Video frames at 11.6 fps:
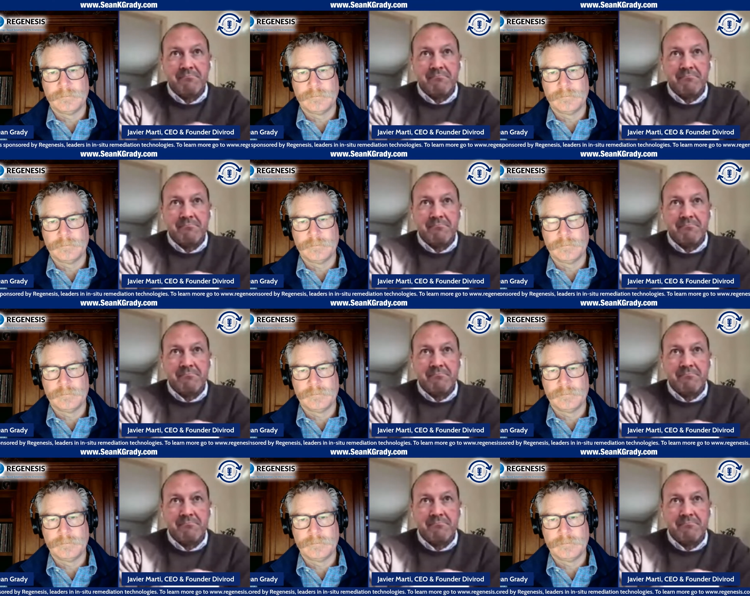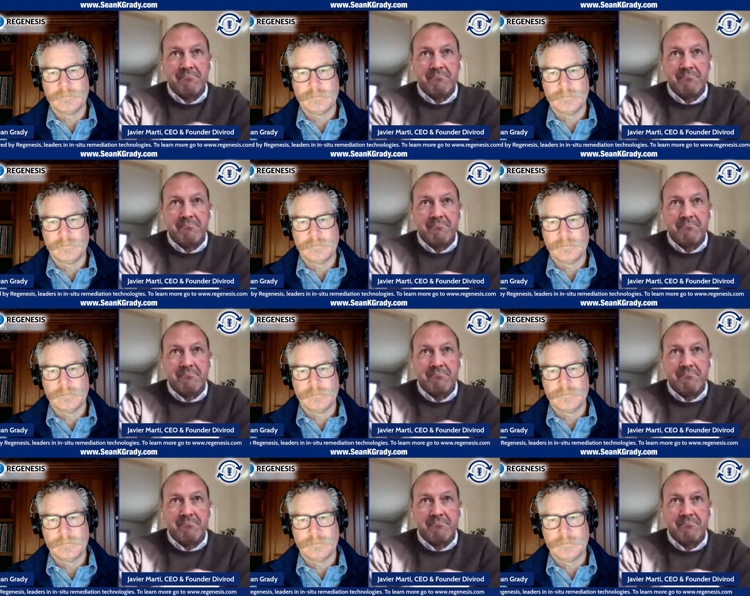
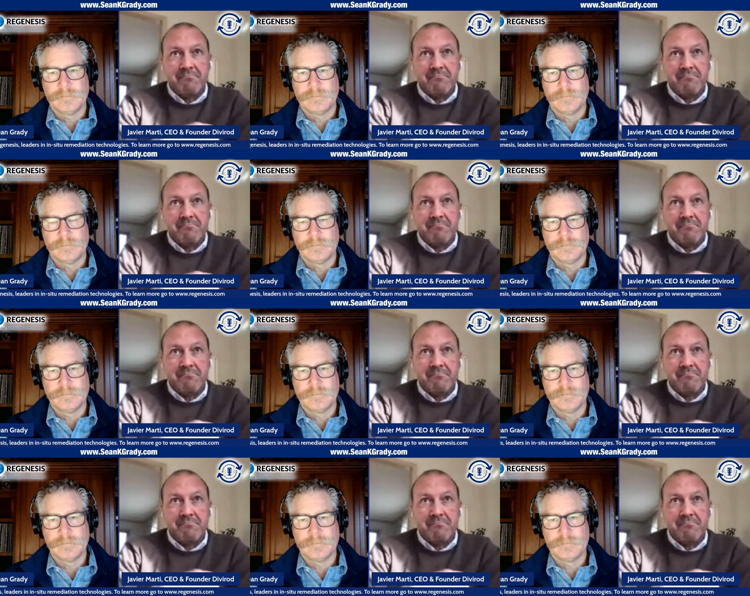Nobody speaks.